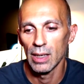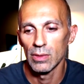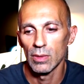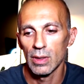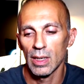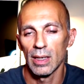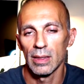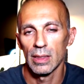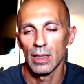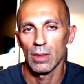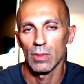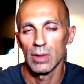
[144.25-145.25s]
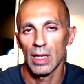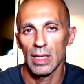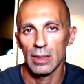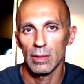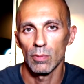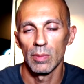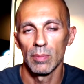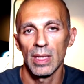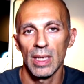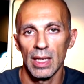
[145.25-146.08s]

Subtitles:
you can connect with me